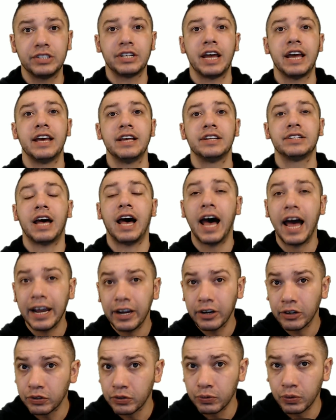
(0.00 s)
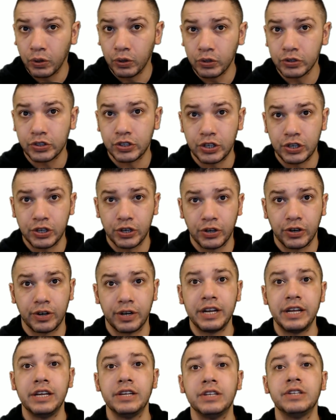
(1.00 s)
has hired Kroll
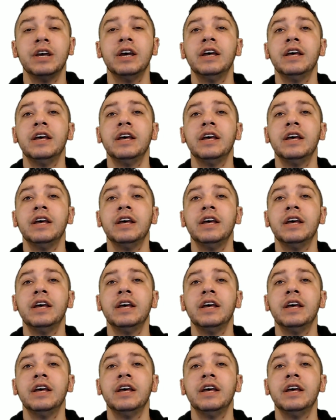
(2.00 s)
Securities.